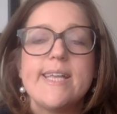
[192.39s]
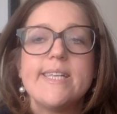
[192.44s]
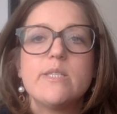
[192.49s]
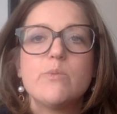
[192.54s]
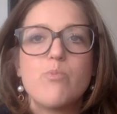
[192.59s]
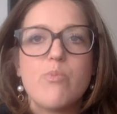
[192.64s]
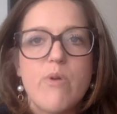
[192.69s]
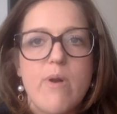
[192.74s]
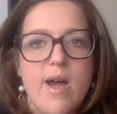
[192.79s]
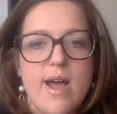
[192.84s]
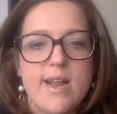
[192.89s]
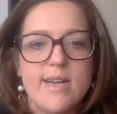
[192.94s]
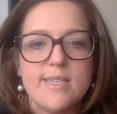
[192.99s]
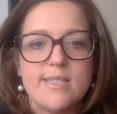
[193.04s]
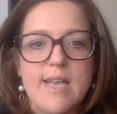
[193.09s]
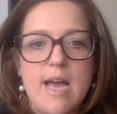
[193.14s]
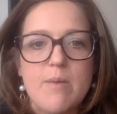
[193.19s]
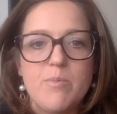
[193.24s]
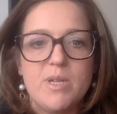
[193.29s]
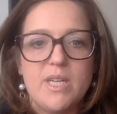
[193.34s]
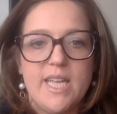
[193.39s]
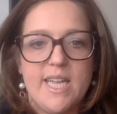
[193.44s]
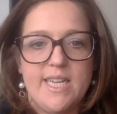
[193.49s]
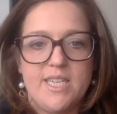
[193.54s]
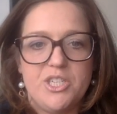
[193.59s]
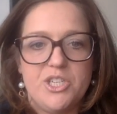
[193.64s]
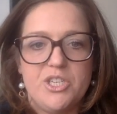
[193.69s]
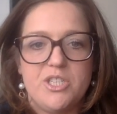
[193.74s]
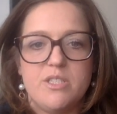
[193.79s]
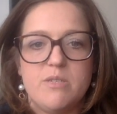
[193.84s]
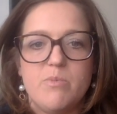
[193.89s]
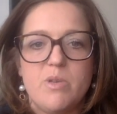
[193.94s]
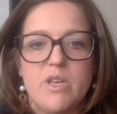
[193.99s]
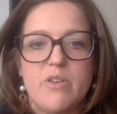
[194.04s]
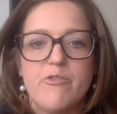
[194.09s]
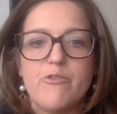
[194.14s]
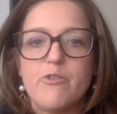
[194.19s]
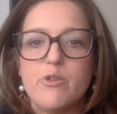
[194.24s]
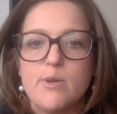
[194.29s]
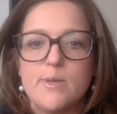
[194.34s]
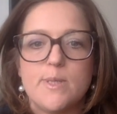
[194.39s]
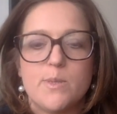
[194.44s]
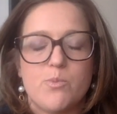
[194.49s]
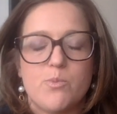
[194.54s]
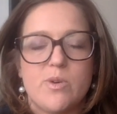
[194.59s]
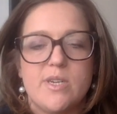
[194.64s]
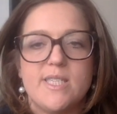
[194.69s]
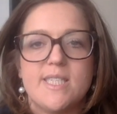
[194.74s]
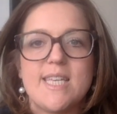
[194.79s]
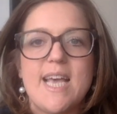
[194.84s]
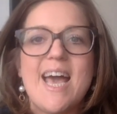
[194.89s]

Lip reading: It's product's obligation to be a few sprints